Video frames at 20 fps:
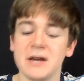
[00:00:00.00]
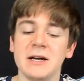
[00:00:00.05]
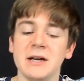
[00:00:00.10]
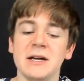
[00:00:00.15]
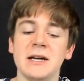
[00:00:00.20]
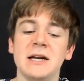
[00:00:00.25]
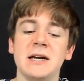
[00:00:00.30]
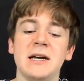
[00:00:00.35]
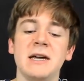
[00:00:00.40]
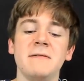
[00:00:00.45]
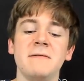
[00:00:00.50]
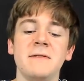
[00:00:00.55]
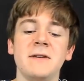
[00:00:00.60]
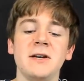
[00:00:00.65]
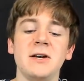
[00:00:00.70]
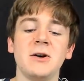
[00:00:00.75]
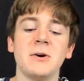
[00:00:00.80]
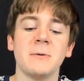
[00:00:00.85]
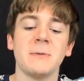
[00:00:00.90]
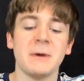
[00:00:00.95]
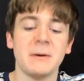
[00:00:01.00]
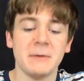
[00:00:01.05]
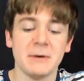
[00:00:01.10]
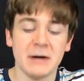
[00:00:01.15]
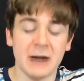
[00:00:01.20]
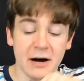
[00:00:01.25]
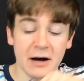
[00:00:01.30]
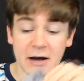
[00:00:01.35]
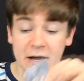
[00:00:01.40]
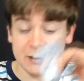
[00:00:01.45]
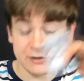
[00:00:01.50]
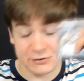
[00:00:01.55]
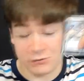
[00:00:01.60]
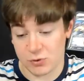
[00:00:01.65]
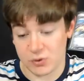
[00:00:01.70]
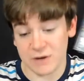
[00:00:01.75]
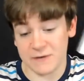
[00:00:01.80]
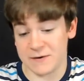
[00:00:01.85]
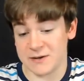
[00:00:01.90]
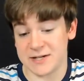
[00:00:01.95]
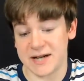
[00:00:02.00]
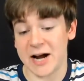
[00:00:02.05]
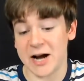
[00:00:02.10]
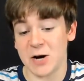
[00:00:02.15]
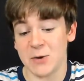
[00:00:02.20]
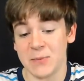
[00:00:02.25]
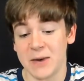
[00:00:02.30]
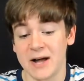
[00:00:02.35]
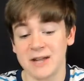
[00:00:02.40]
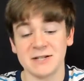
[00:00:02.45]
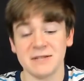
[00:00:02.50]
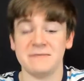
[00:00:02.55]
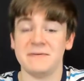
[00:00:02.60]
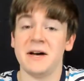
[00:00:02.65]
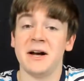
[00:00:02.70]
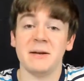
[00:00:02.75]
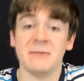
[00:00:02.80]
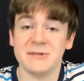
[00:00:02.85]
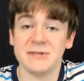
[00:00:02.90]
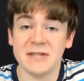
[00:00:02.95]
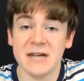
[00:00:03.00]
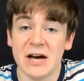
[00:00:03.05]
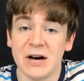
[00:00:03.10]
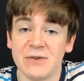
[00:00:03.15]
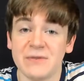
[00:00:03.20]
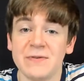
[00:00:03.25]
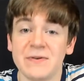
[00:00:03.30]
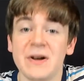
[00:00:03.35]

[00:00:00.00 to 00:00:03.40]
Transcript: giving one of your Dinobots, if not himself,